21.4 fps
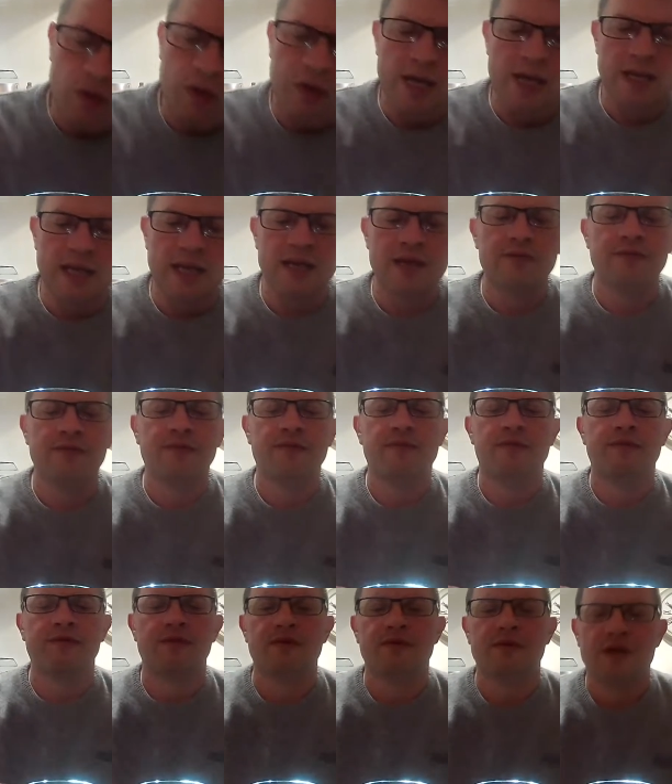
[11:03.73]
getting
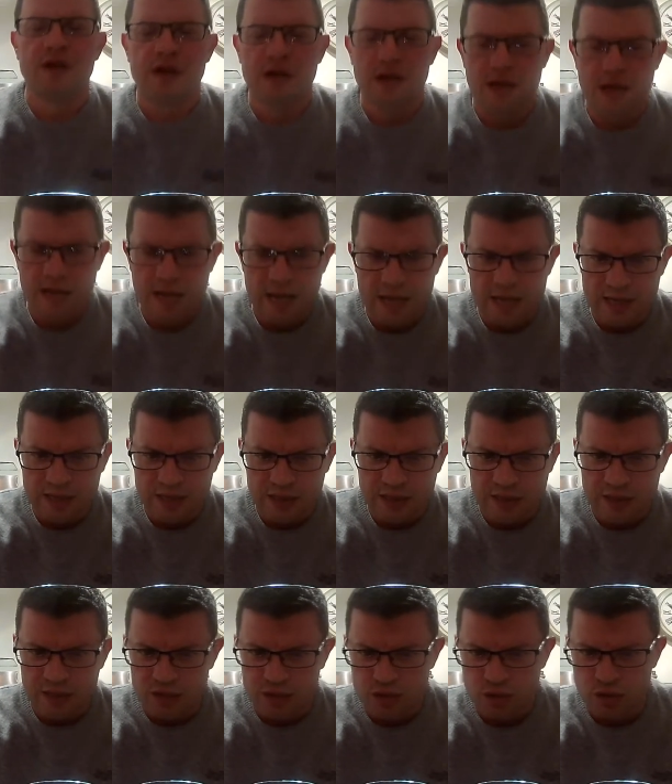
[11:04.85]

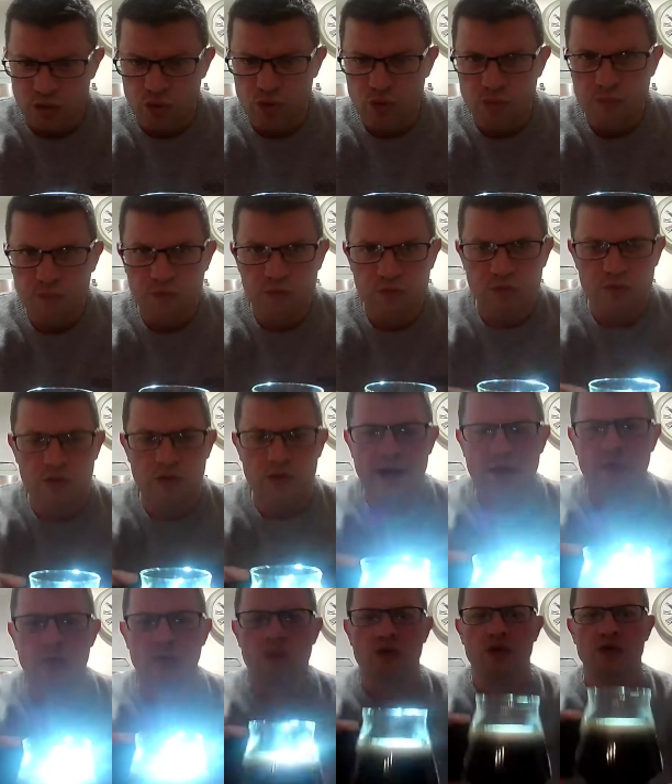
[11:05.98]
anything at all through that
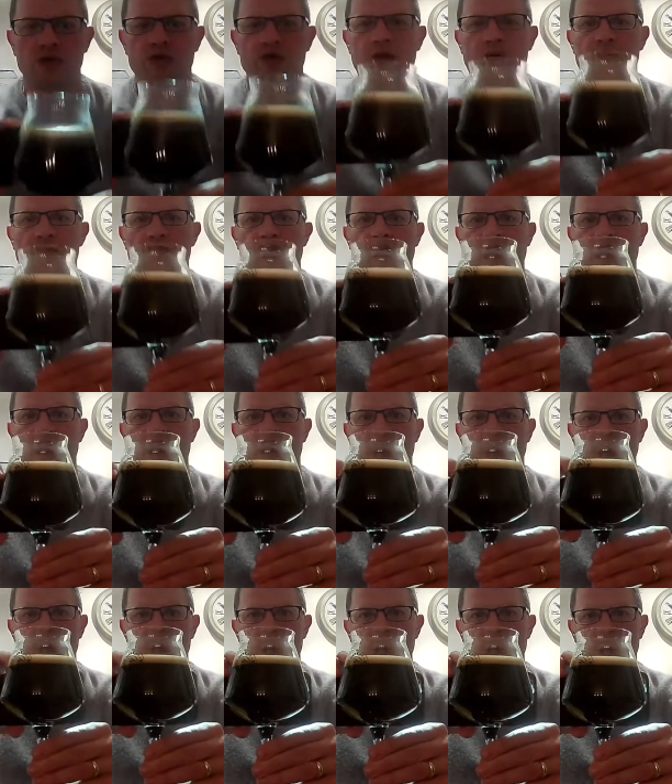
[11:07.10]
whatsoever. Look,
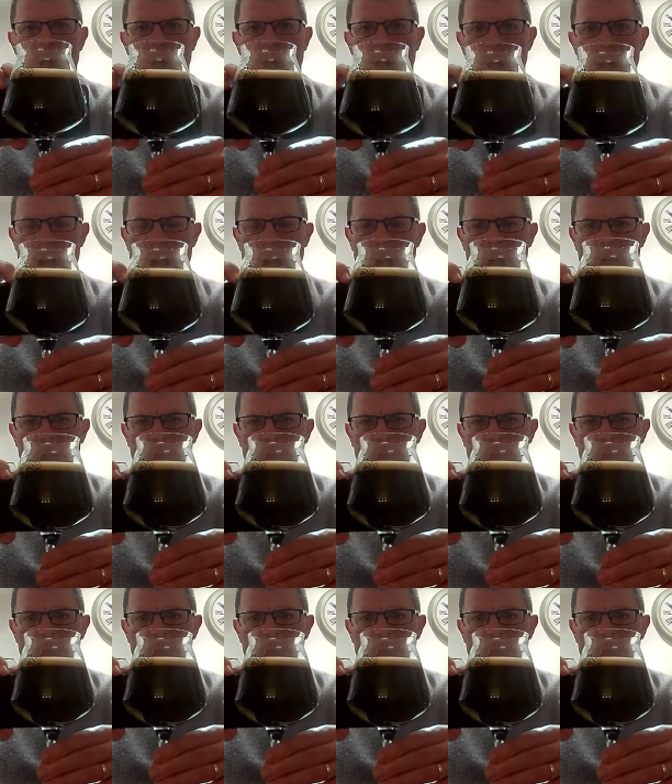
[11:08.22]
thick,